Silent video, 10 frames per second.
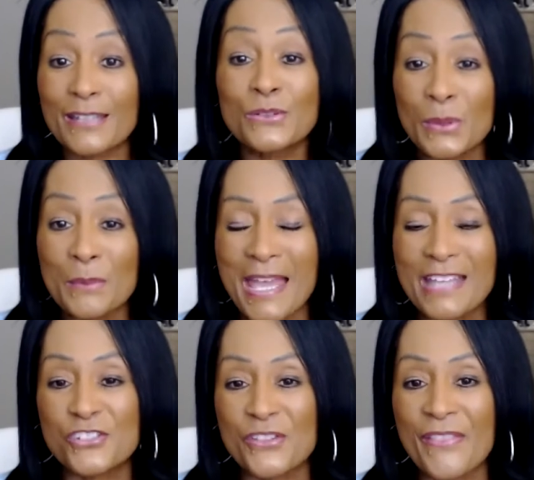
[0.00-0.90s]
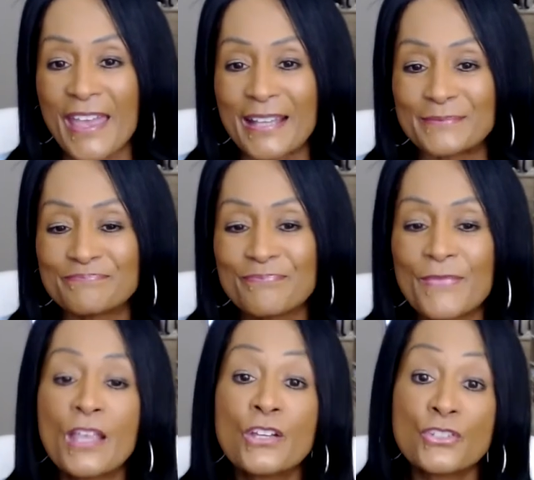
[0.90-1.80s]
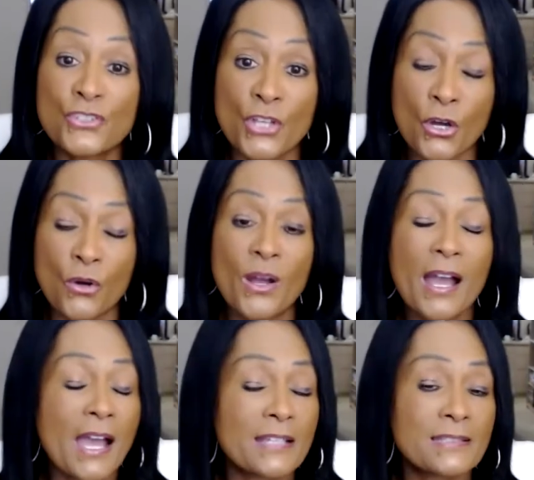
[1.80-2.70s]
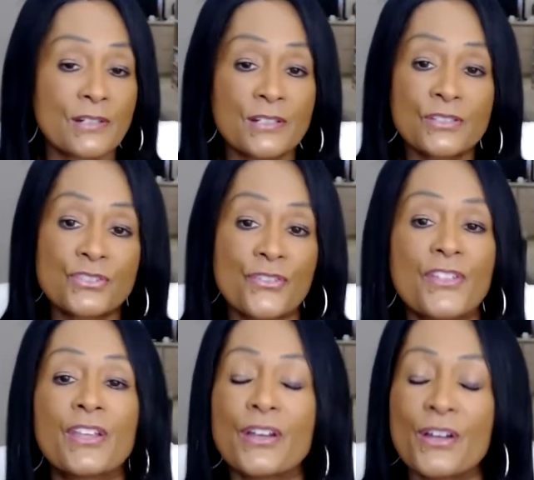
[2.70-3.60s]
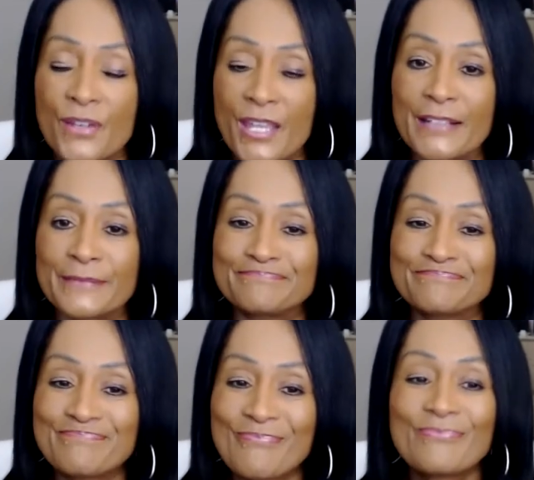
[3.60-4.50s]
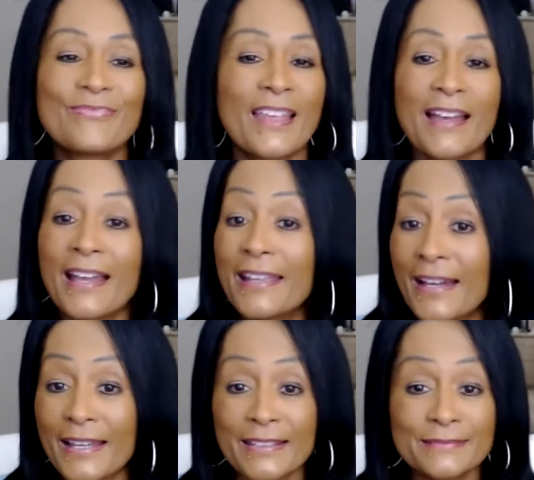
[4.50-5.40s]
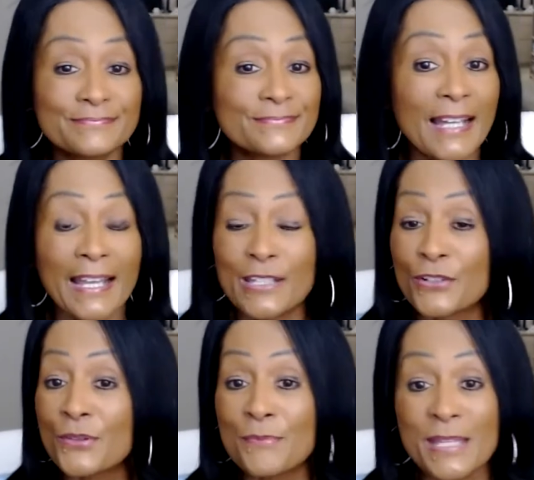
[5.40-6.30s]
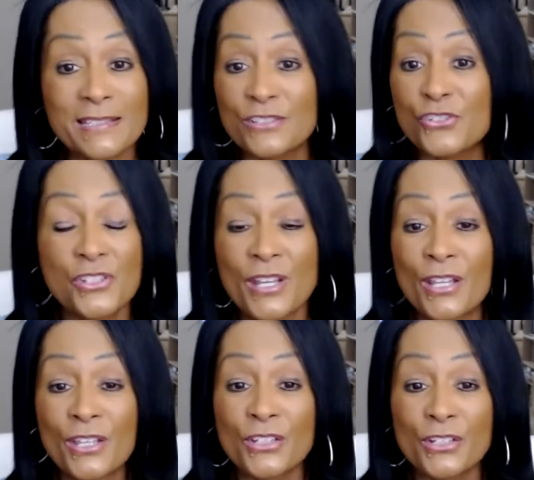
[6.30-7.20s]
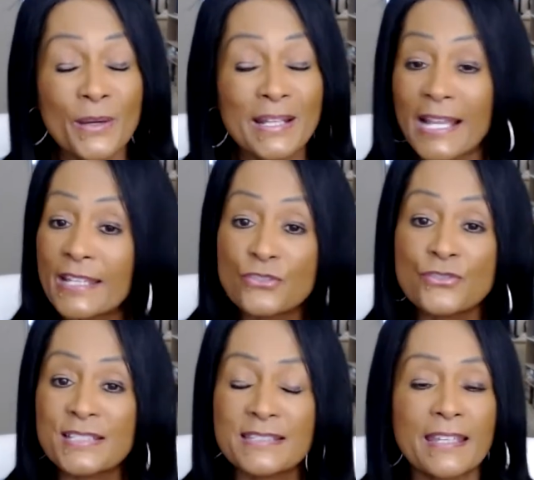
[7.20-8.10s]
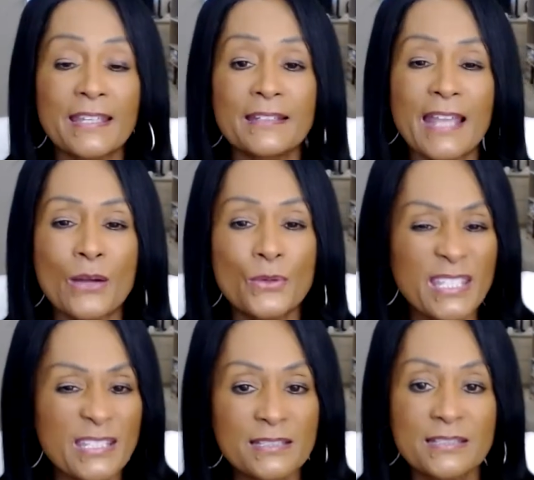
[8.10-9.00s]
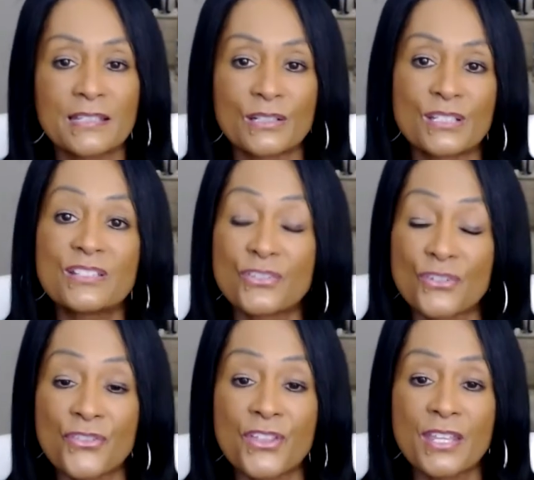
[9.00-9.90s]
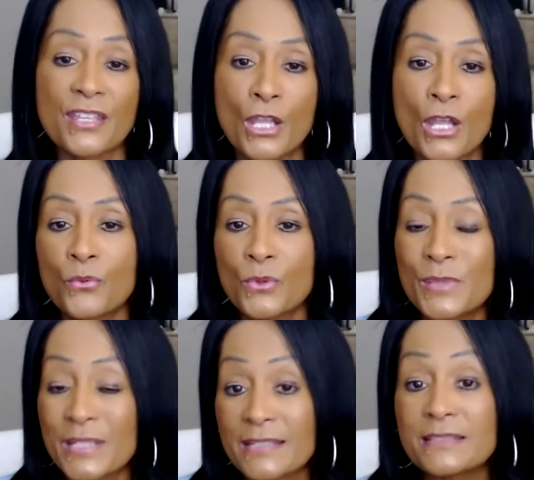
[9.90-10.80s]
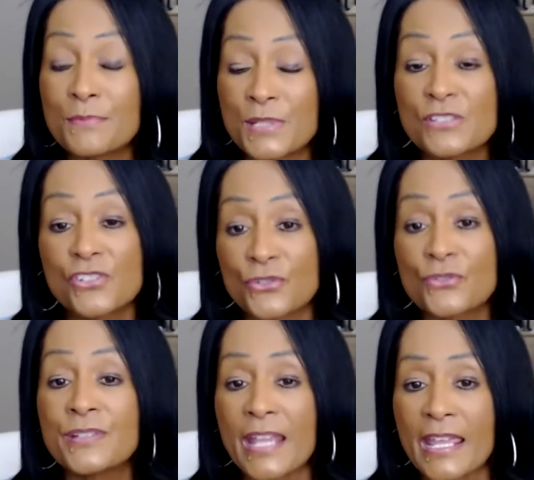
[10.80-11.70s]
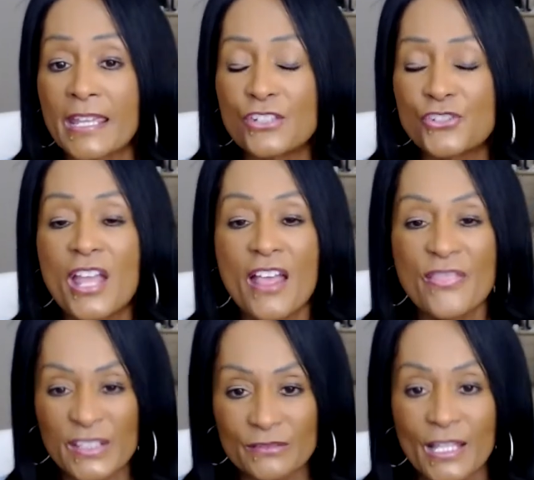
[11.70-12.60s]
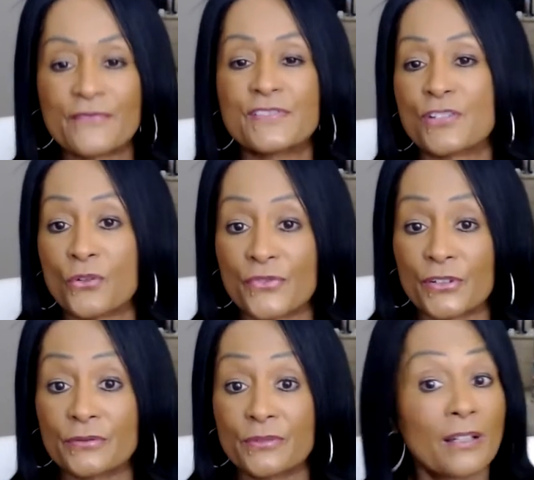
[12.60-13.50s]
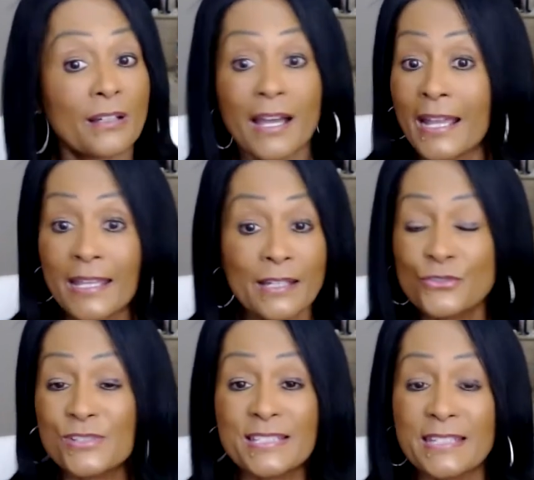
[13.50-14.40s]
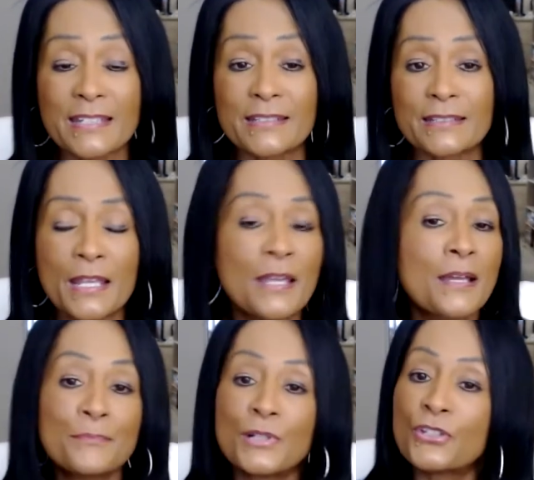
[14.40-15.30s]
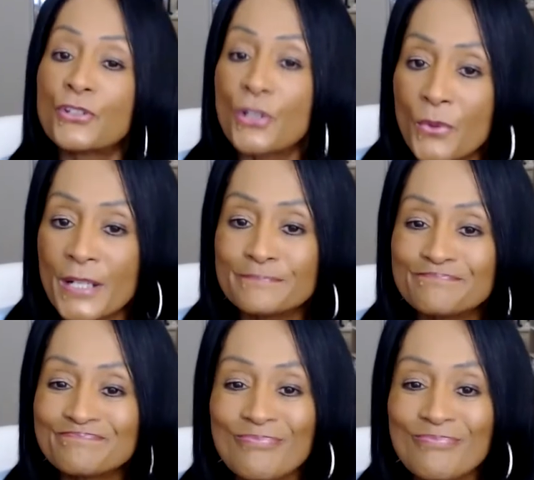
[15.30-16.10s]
Can you imagine that? So I started to think, okay, I got it. I hear the message, and I understand how easy it is to think when we get to be a certain age that life is over. I understand it. But you know what?